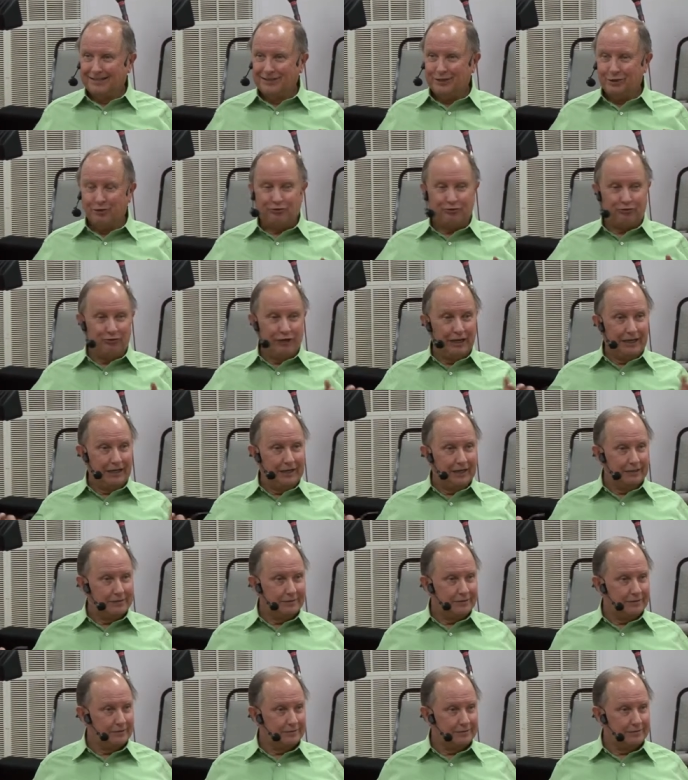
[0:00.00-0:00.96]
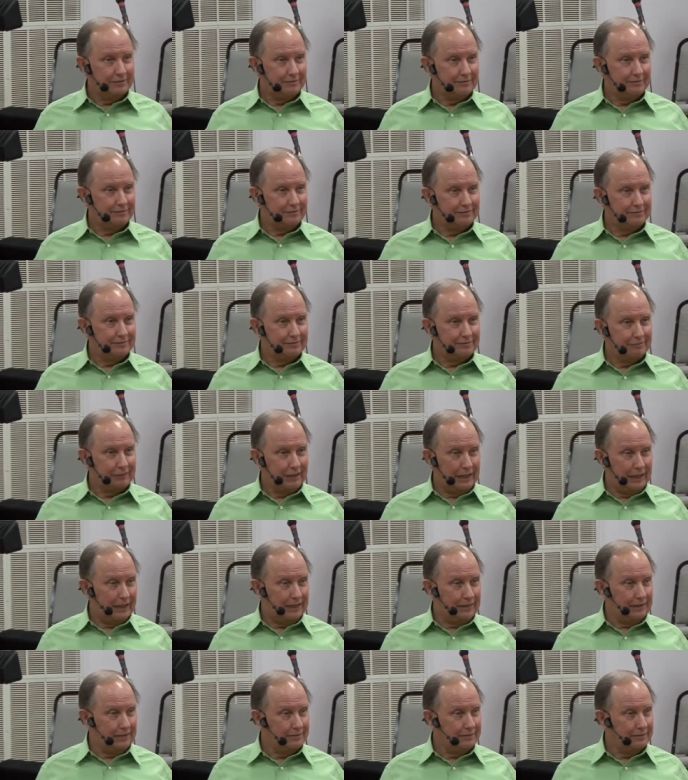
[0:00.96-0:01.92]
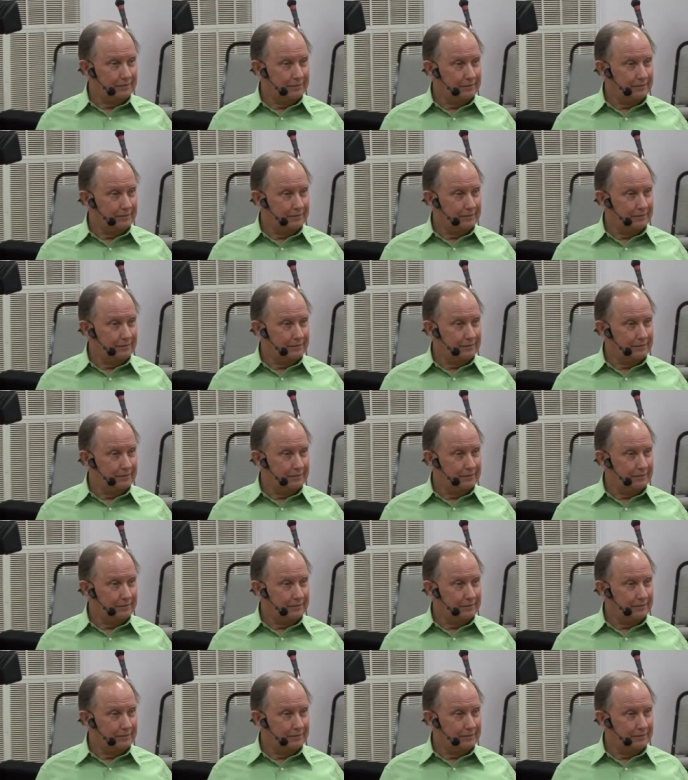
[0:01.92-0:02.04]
you feel it, right?